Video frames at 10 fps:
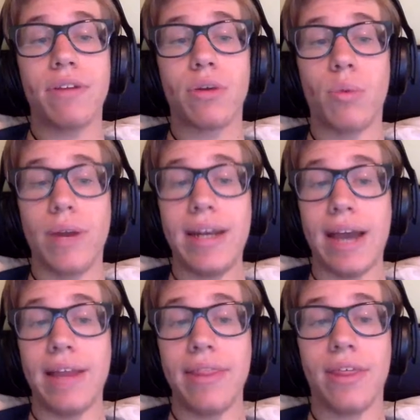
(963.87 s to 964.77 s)

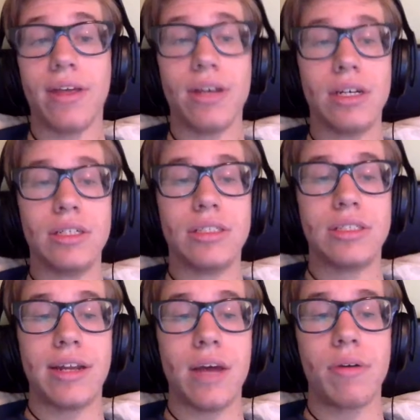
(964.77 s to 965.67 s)
29th,
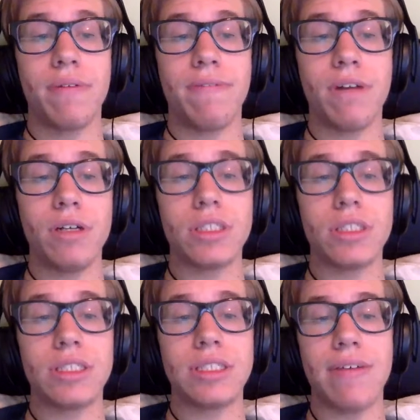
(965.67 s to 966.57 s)
September 1st,
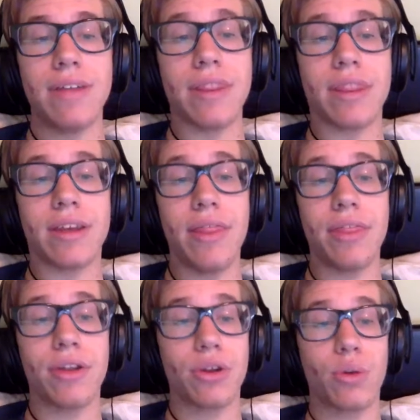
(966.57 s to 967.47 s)
7th,
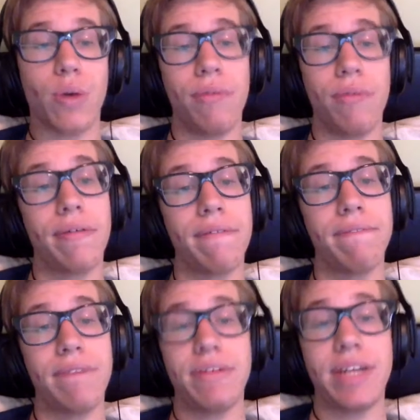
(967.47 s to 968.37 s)
10th, 12th,
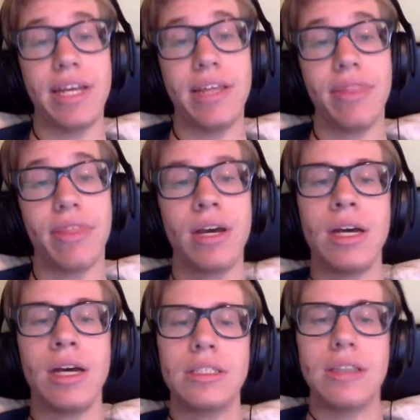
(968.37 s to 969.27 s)
15th,
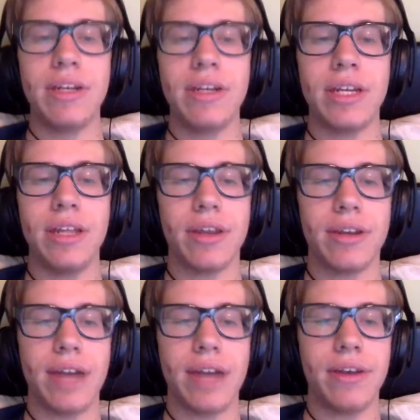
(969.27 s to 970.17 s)
17th,
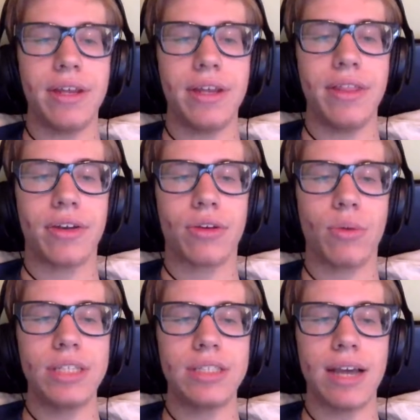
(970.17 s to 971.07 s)
19th,
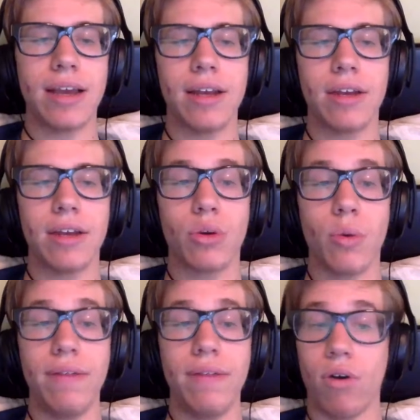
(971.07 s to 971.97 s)
22nd,
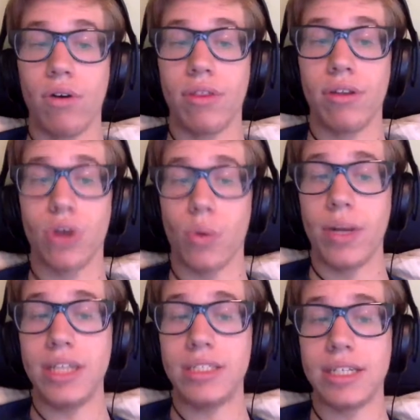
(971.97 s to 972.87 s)
24th,
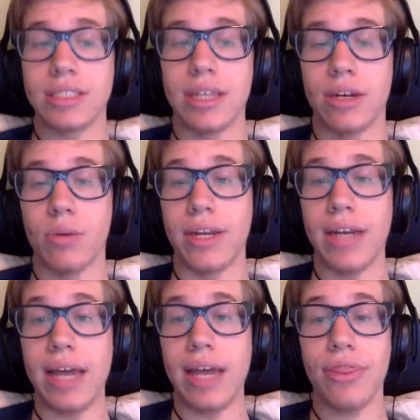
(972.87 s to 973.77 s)
26th, and
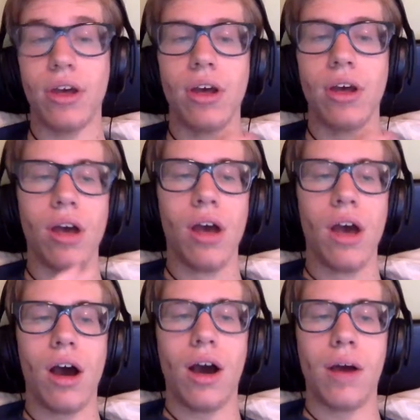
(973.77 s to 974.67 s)

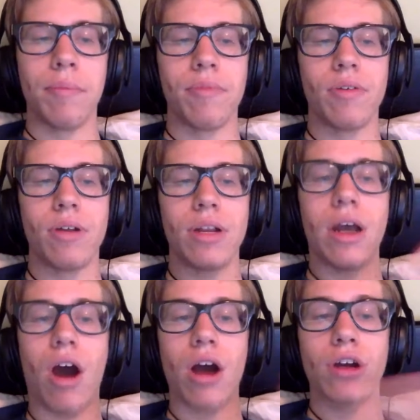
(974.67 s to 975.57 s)
29th.
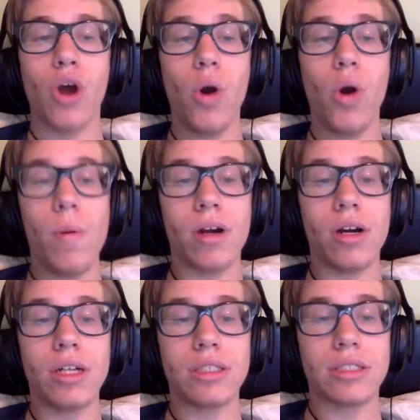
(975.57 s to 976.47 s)
October
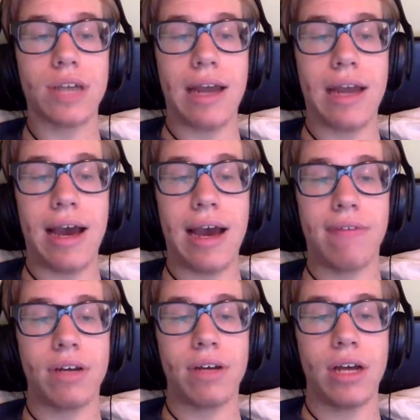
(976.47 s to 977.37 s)
is going to
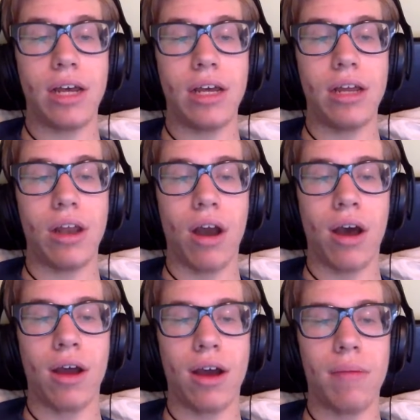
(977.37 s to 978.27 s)
have a
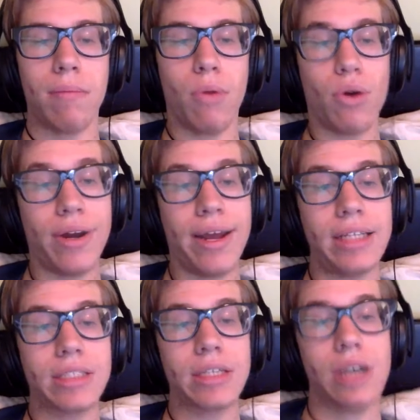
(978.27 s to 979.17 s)
lot more dates.